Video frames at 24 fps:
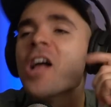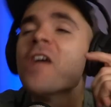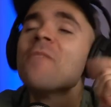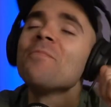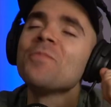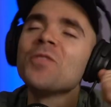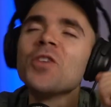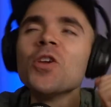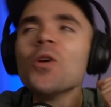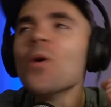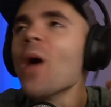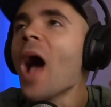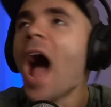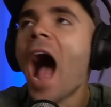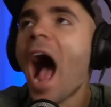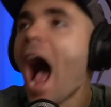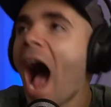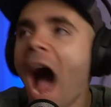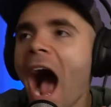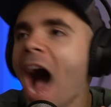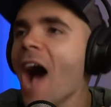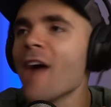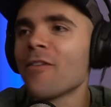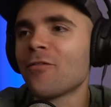You
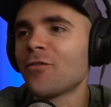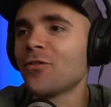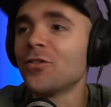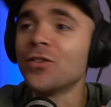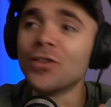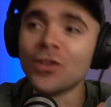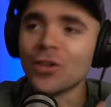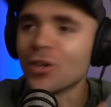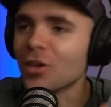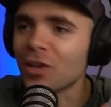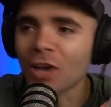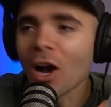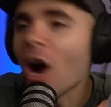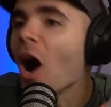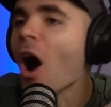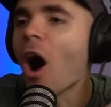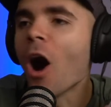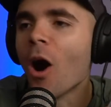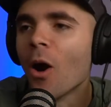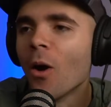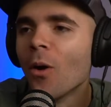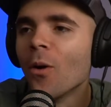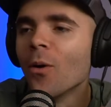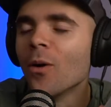have to
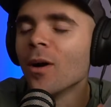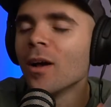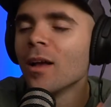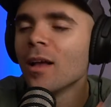go.